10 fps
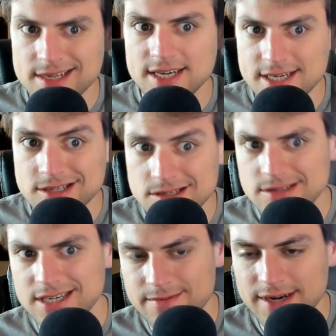yeah, do
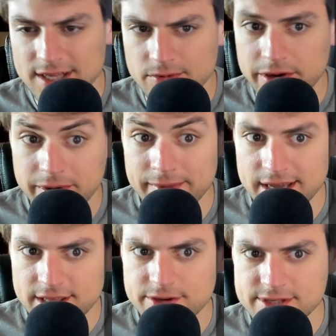that, by the way, we
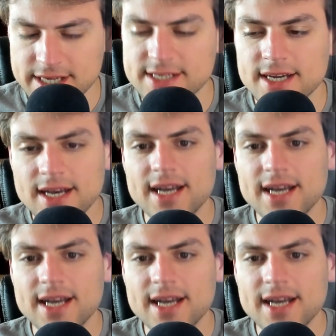might use it.